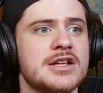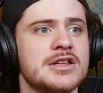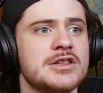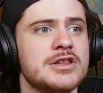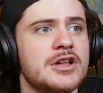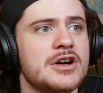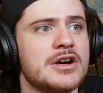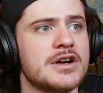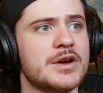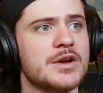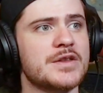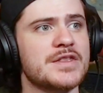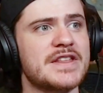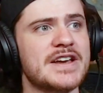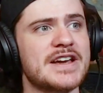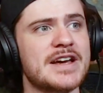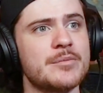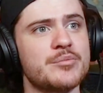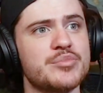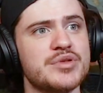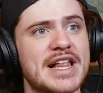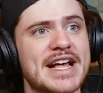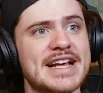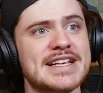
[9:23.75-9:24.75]
Look, the
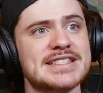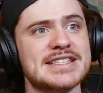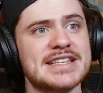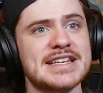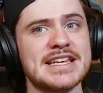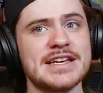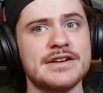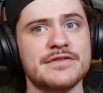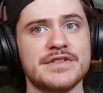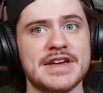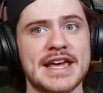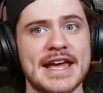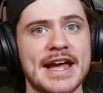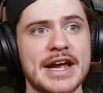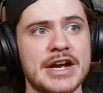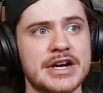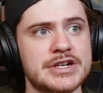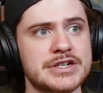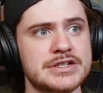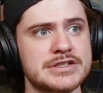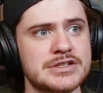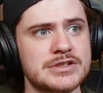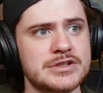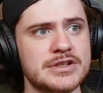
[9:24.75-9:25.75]
complexity of
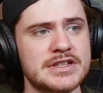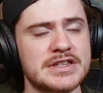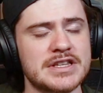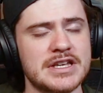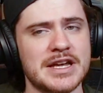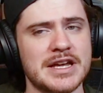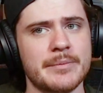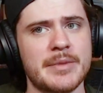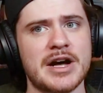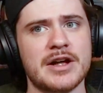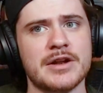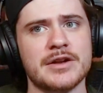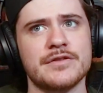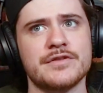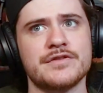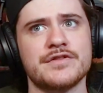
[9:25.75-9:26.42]
character and the amount